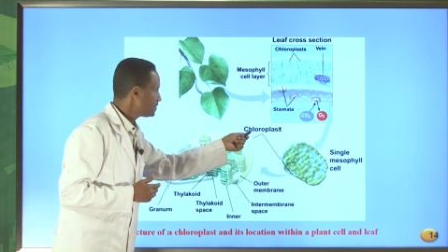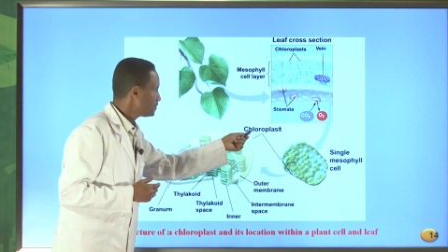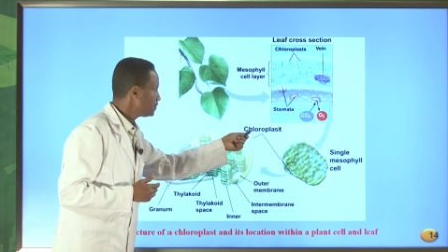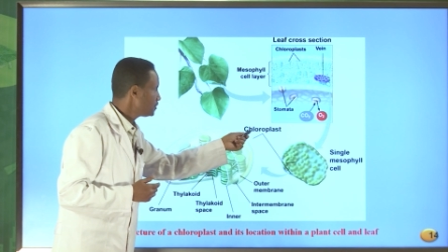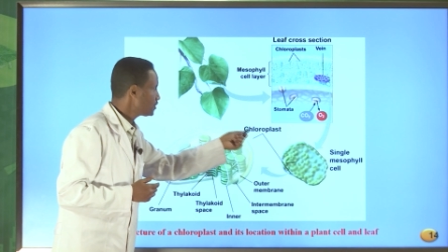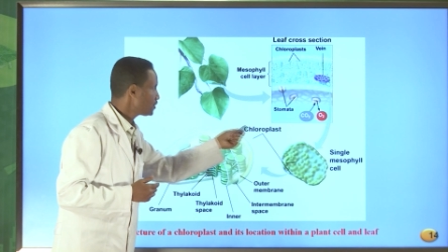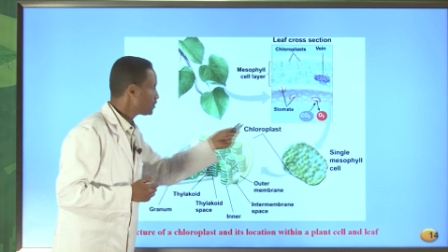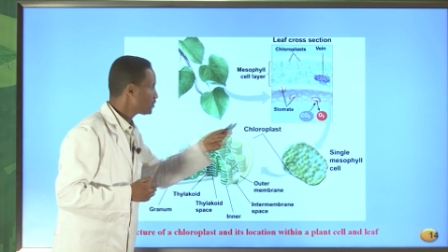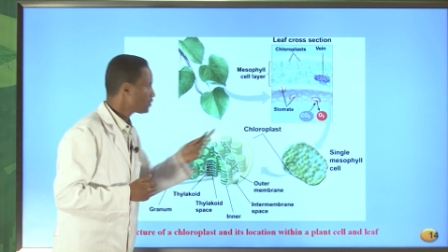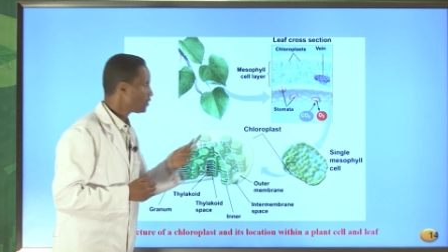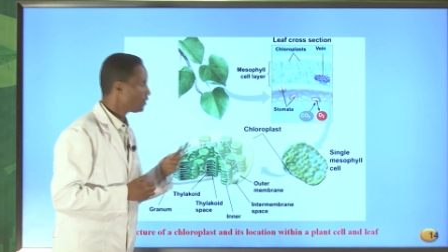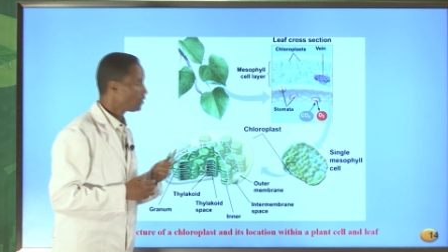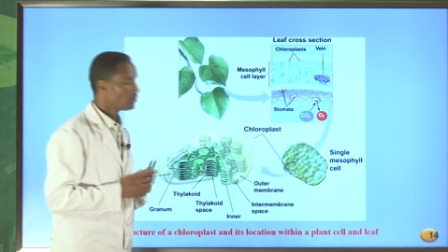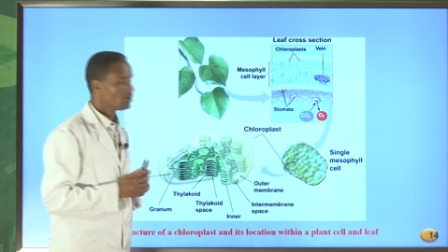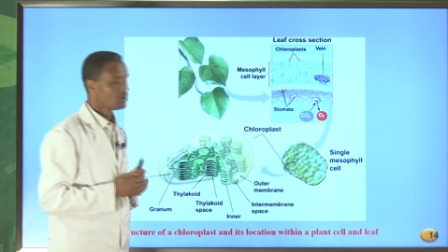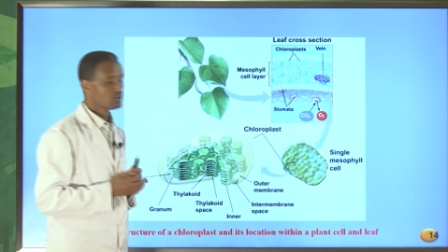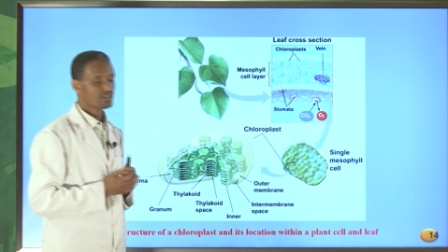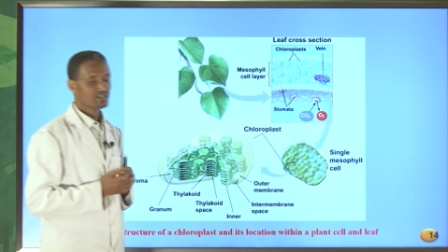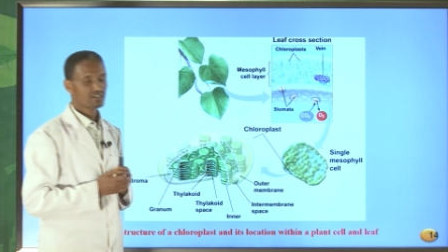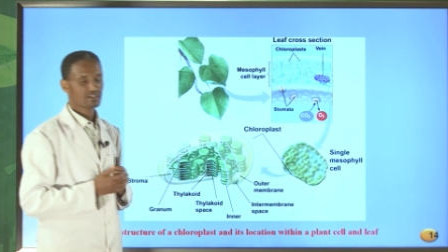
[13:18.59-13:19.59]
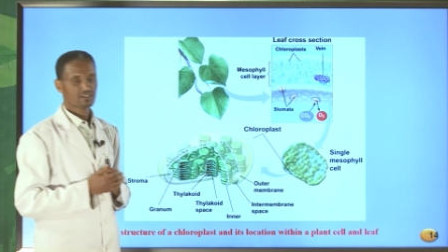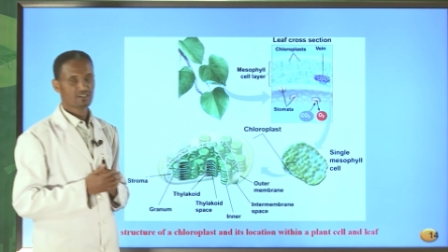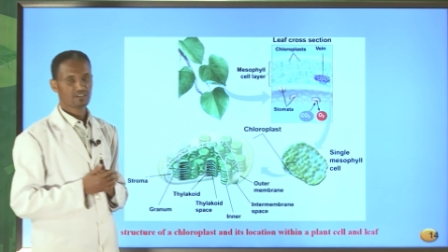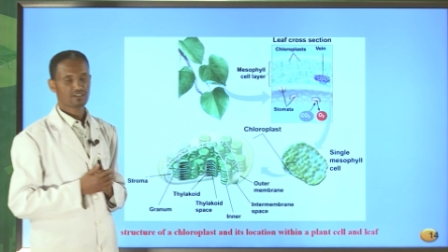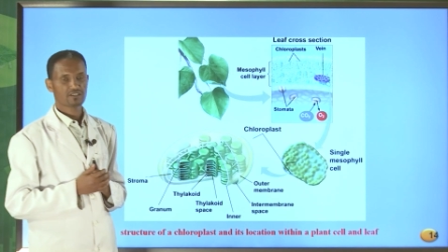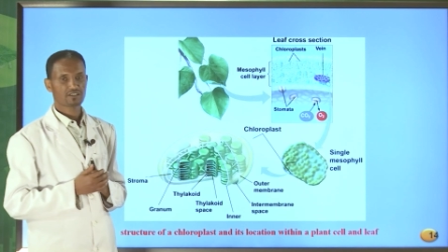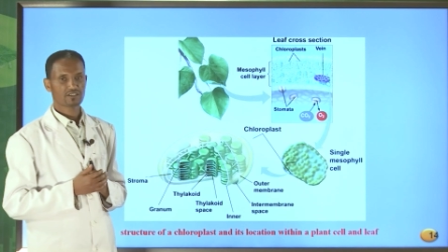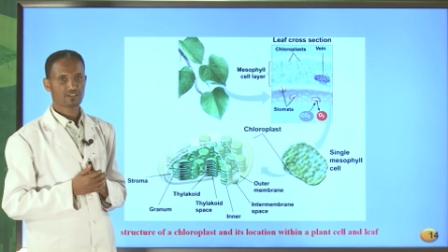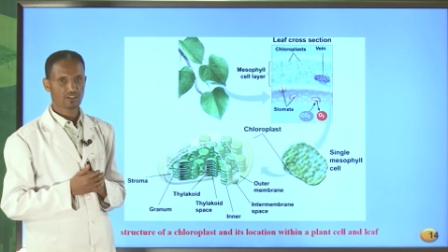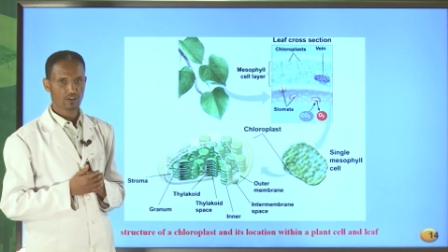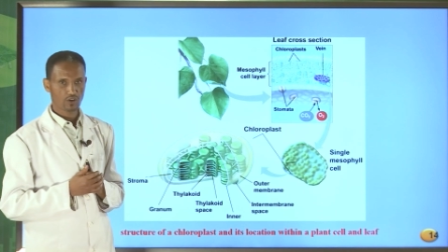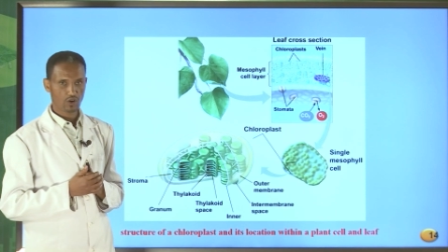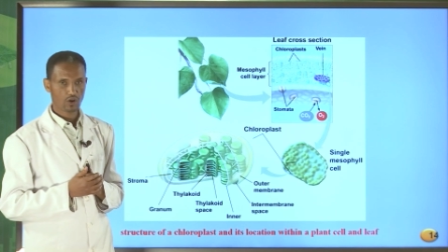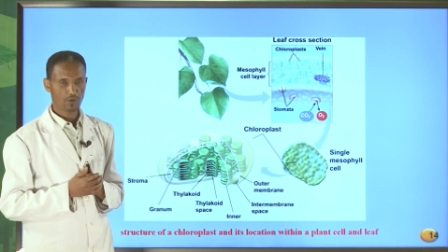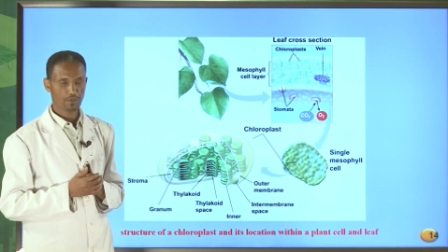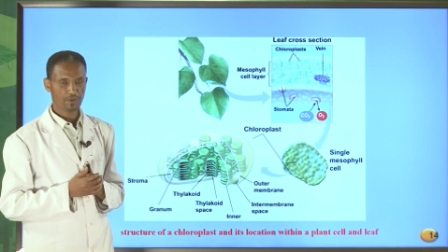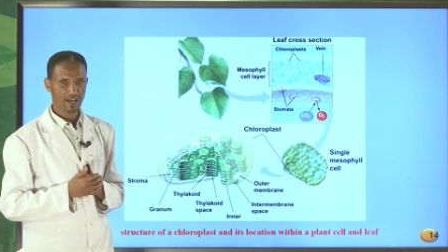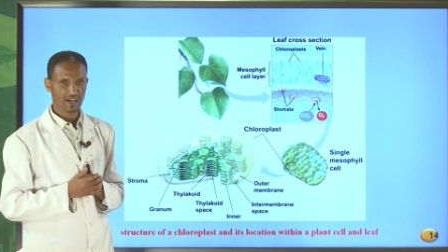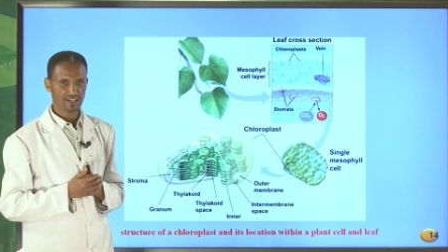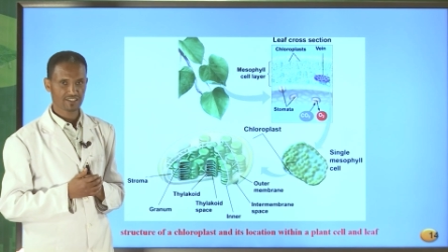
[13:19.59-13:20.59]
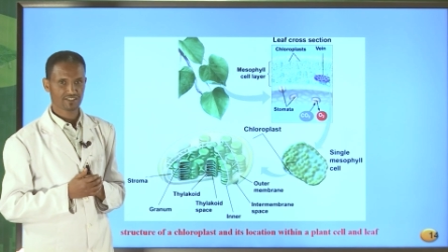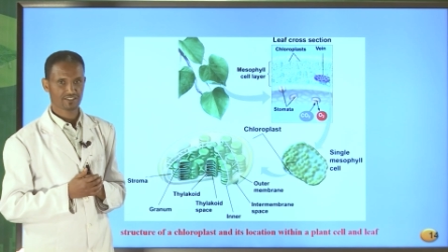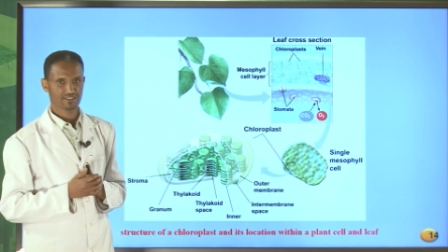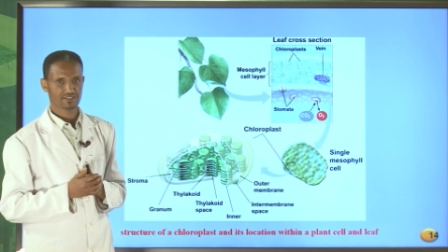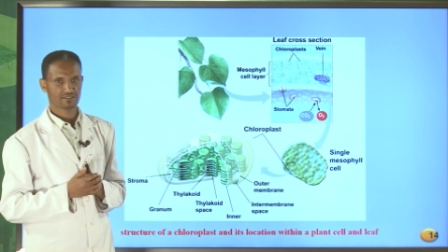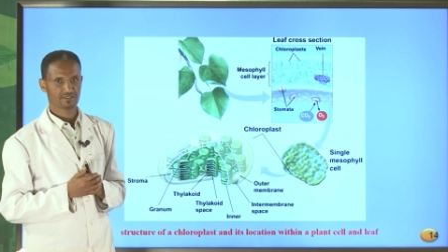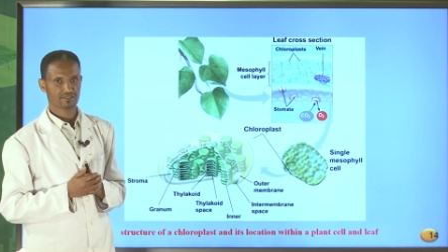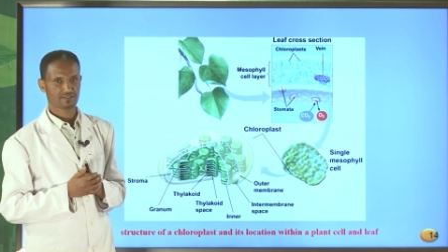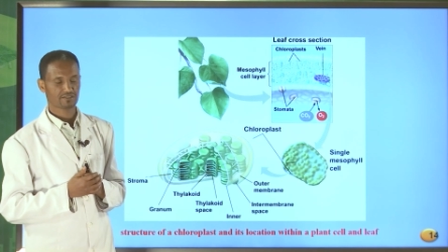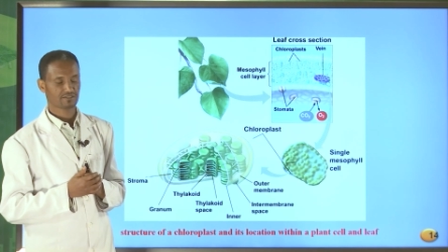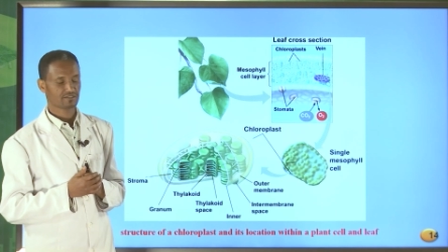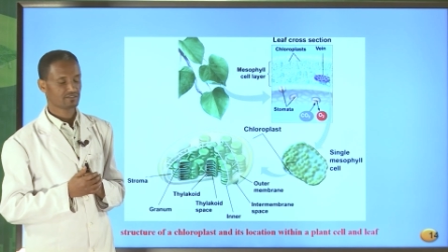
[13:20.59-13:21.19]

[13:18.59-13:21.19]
which is so called chloroplast.